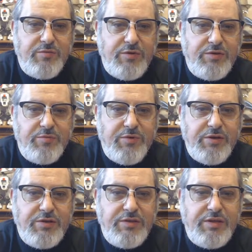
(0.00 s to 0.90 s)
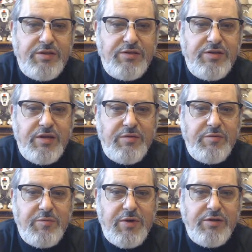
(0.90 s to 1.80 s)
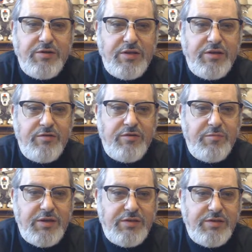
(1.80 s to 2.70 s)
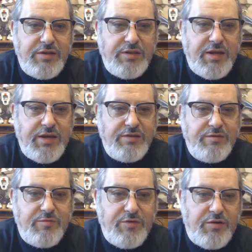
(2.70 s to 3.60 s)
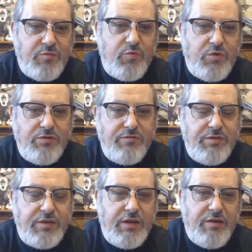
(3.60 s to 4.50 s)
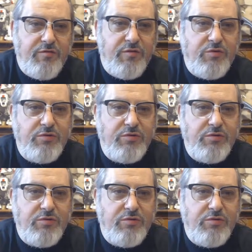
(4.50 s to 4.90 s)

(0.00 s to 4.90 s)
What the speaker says: While suppressed, each time a model in that unit makes an attack, subtract 1 from the hit roll.